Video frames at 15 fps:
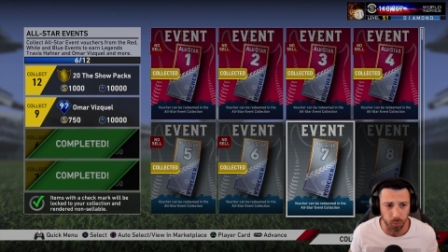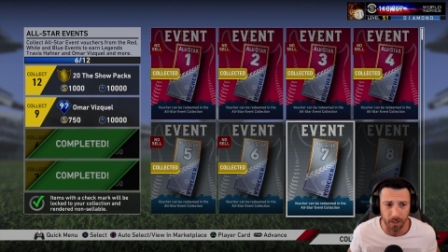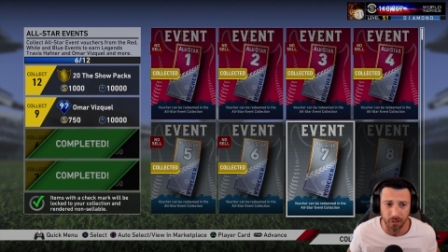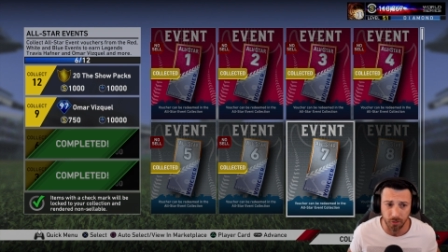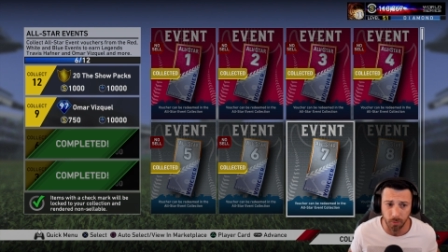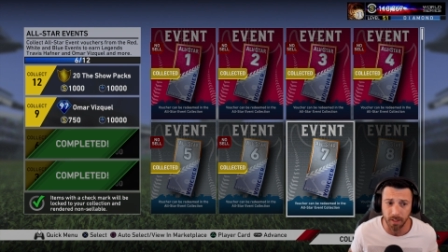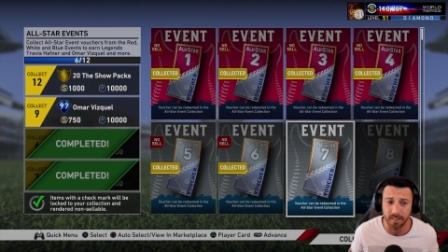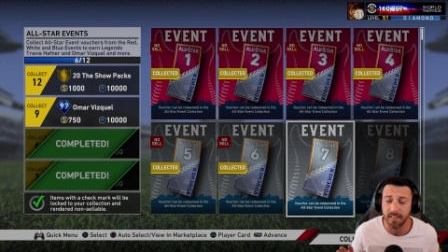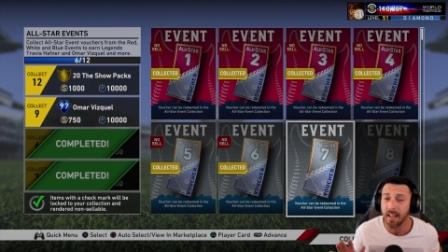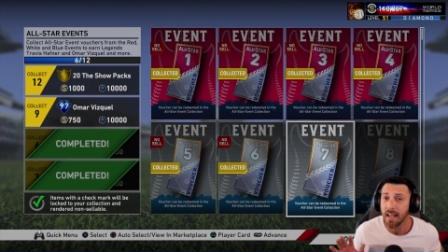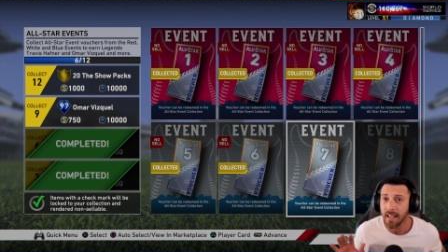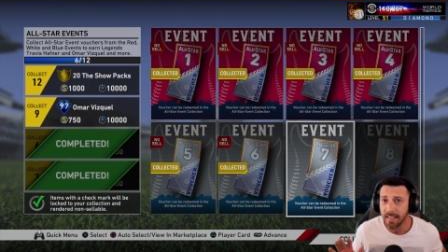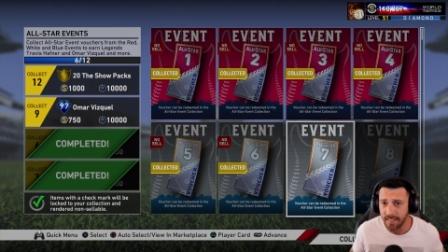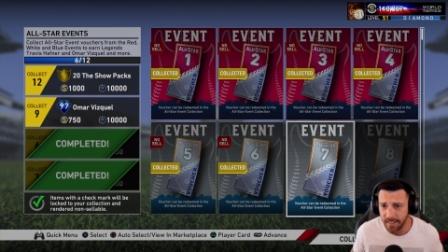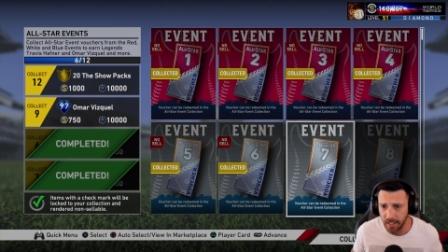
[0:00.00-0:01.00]
which was
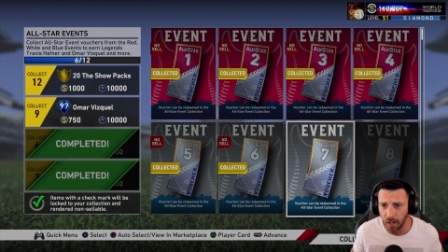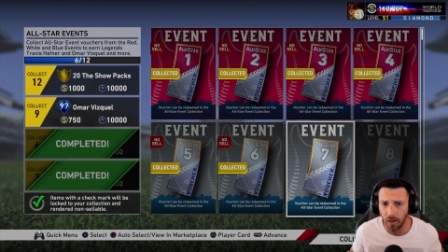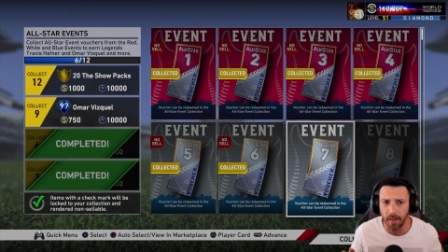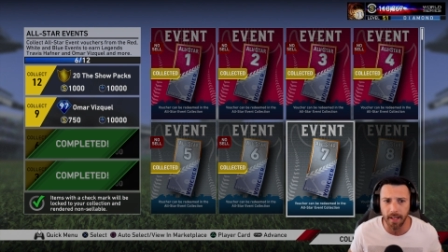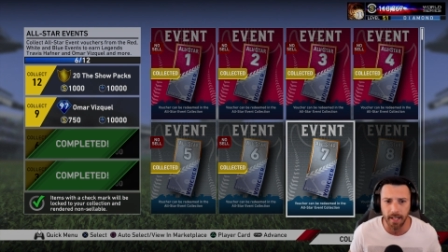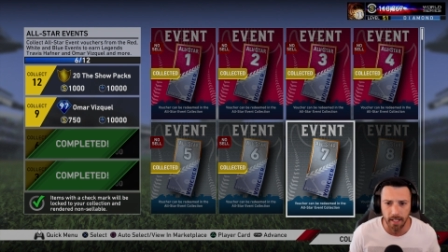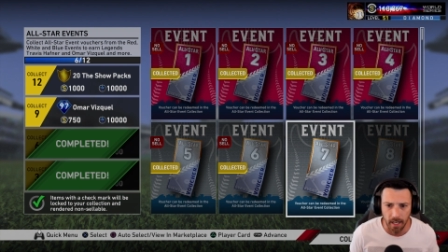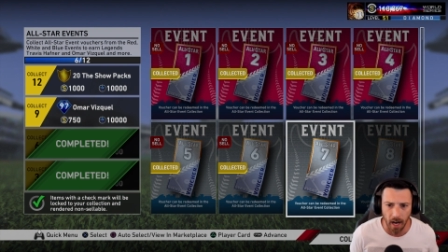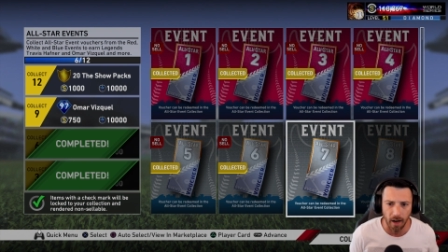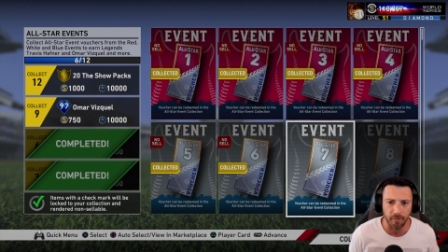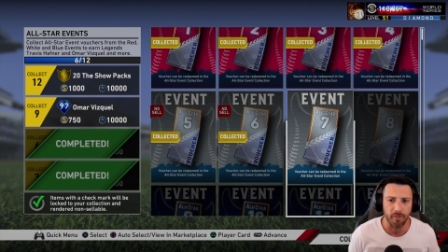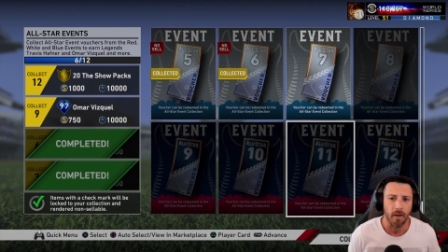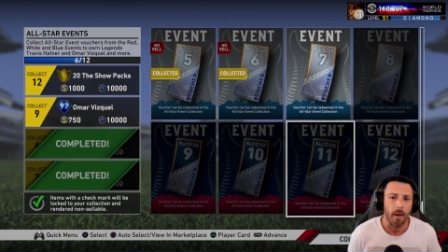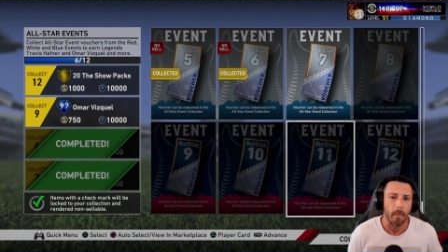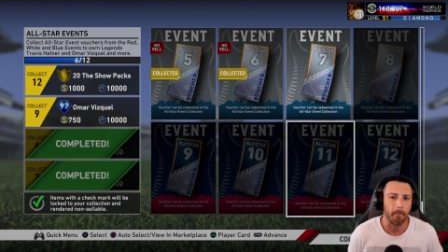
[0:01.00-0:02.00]
still
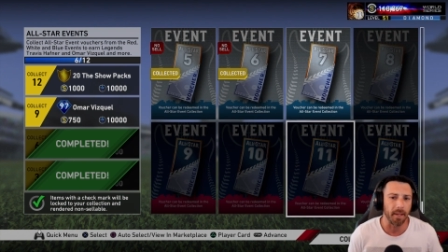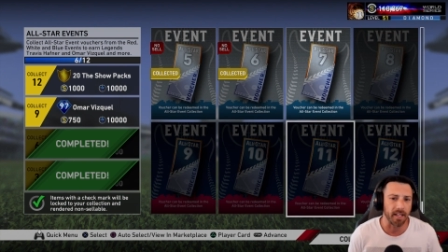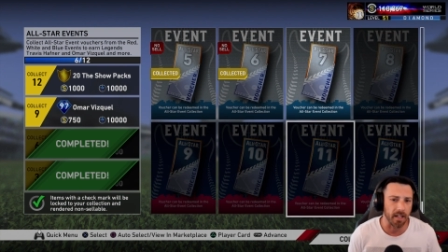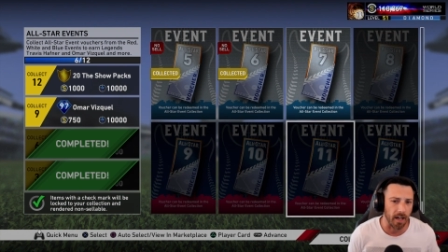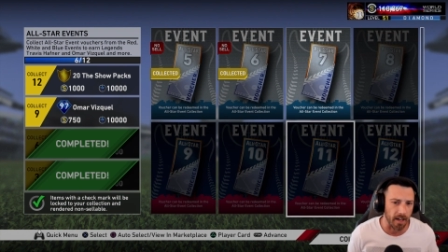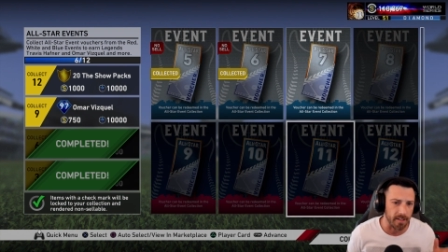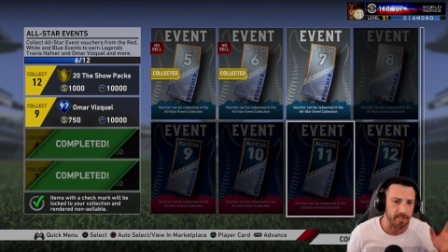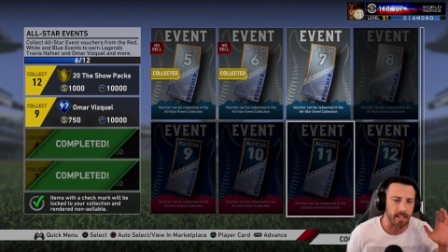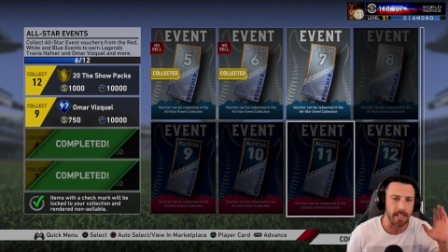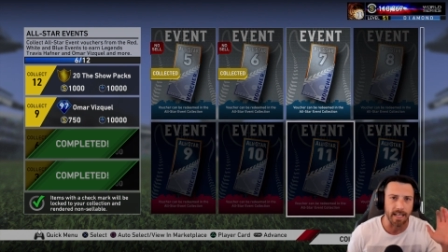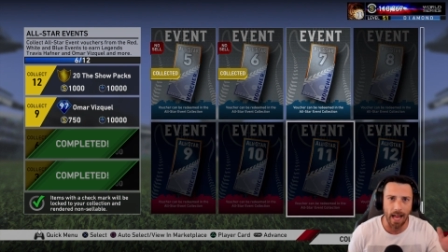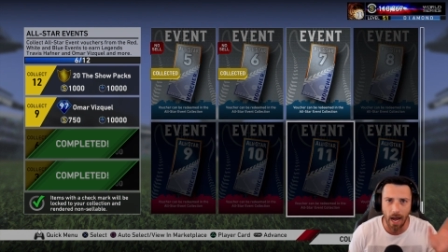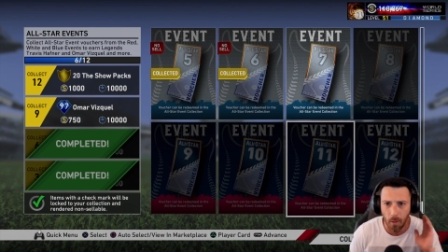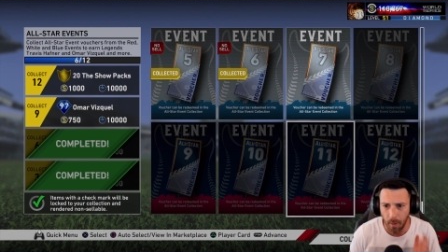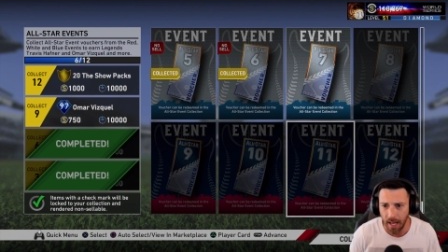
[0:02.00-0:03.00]
enough because
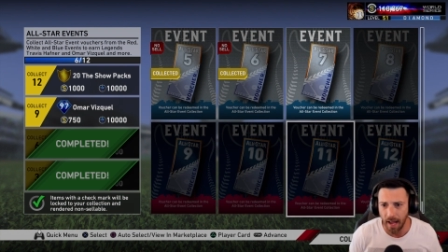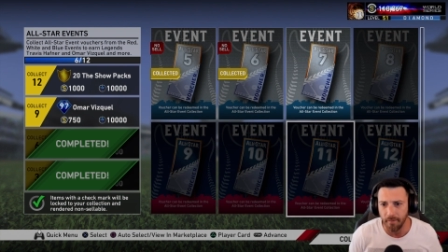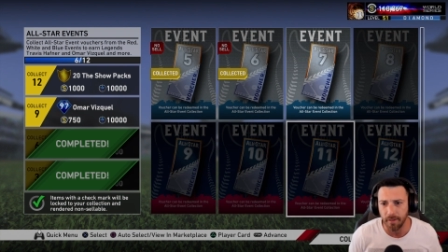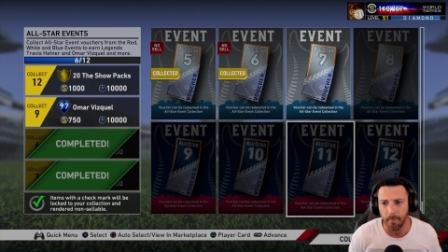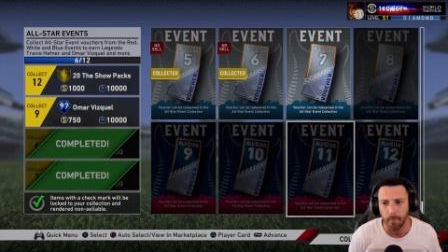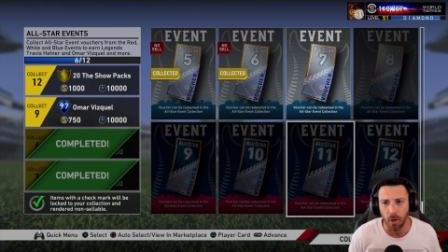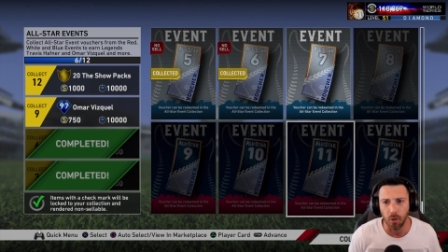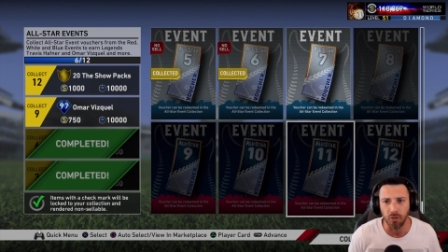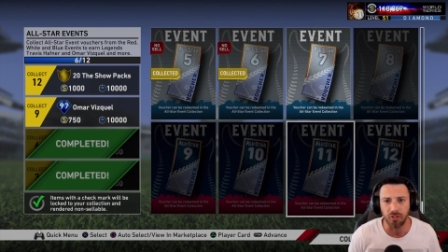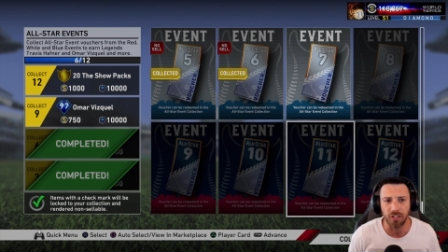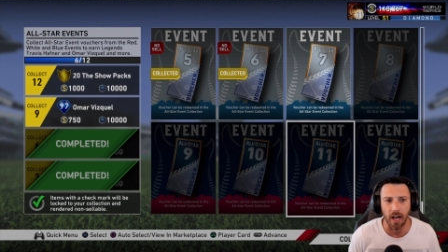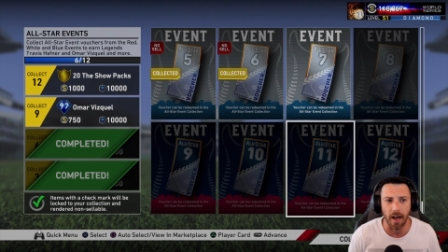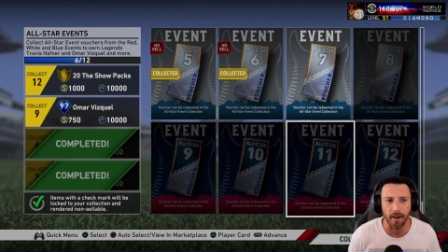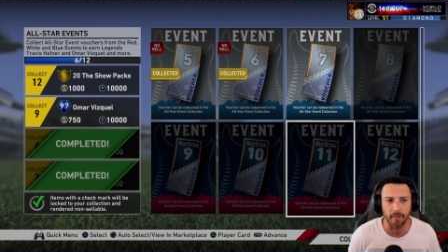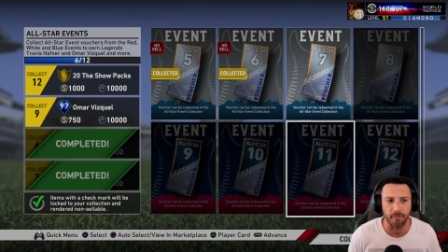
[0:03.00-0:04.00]
now we have the
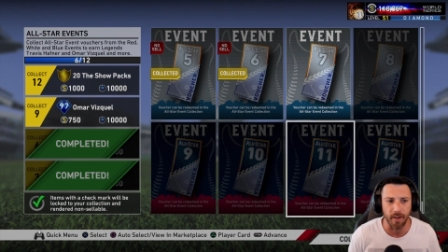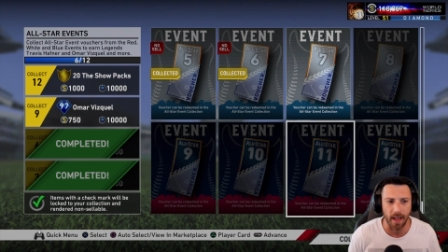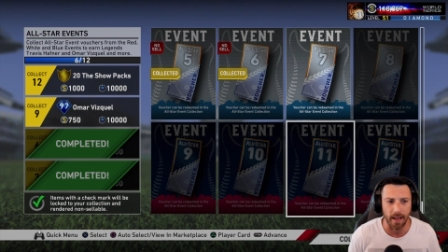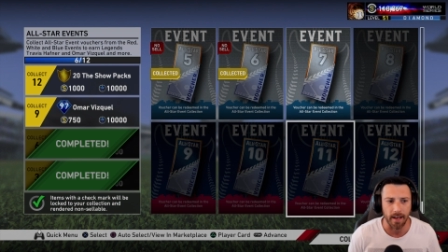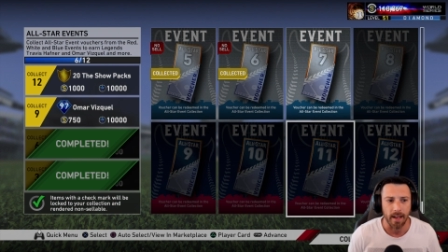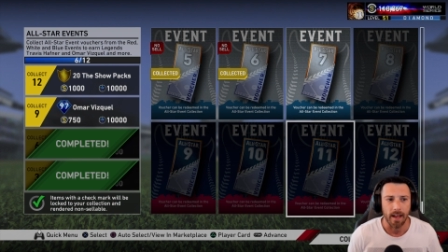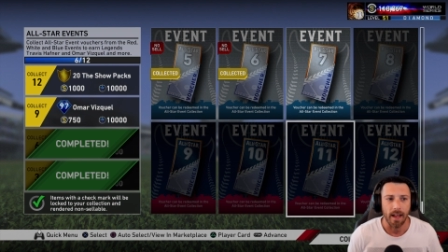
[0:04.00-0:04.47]
Moonshot event,